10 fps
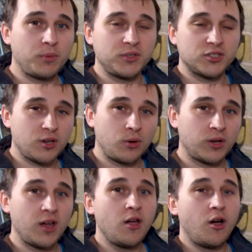up your
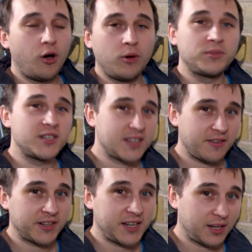solar up to
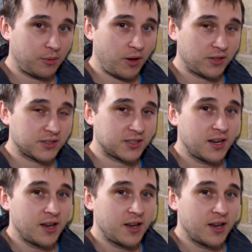7 kilowatts.